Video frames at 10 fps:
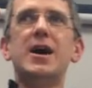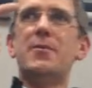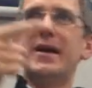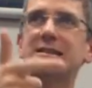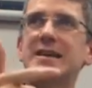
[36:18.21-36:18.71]

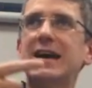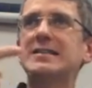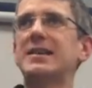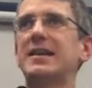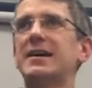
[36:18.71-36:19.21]
about a
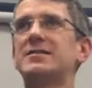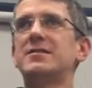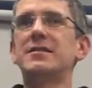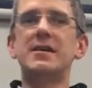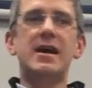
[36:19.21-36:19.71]
tax
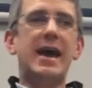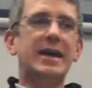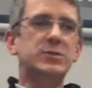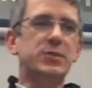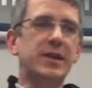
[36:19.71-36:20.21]
collector,
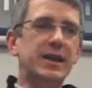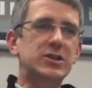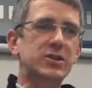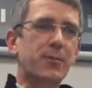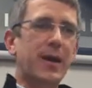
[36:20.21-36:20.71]

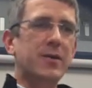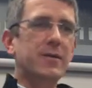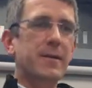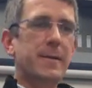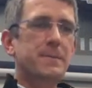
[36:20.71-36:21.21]
explanation about
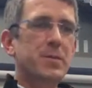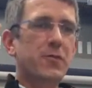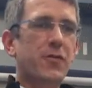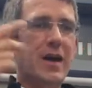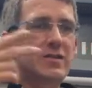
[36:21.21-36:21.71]

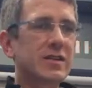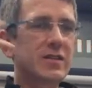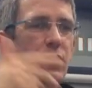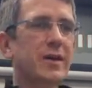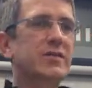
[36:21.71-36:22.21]
fasting
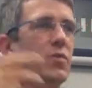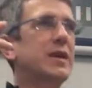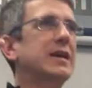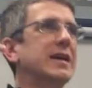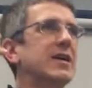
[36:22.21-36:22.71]
twice a
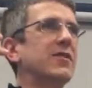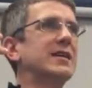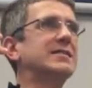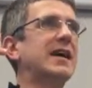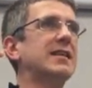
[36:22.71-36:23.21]
week and
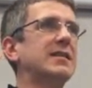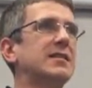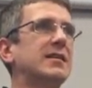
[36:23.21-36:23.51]
giving a tenth,